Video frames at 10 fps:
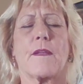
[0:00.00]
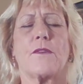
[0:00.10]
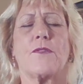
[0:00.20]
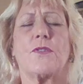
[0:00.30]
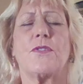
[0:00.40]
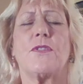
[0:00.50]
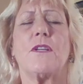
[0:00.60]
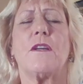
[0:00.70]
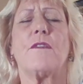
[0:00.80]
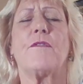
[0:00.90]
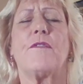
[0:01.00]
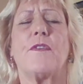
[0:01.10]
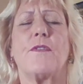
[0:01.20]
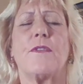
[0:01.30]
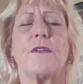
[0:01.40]
And just see and
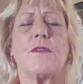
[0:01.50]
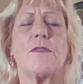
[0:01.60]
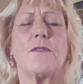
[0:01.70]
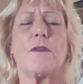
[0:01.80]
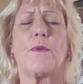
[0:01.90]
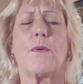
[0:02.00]
feel this.